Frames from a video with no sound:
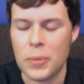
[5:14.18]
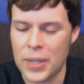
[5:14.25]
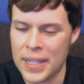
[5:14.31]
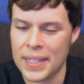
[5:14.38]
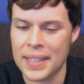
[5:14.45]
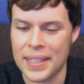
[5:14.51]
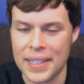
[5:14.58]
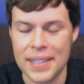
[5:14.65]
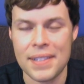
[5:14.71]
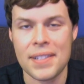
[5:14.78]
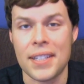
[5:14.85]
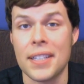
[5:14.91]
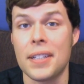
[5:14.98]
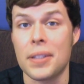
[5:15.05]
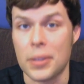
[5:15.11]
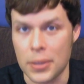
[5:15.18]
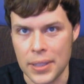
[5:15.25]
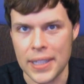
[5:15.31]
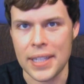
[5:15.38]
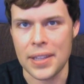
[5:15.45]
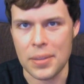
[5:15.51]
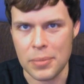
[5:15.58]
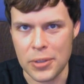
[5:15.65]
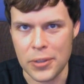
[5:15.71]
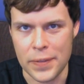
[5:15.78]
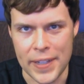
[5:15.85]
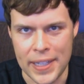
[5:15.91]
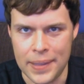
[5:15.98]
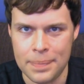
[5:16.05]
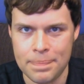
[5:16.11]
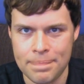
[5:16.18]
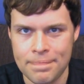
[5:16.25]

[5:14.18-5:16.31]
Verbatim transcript: Well, it is still early in the movie.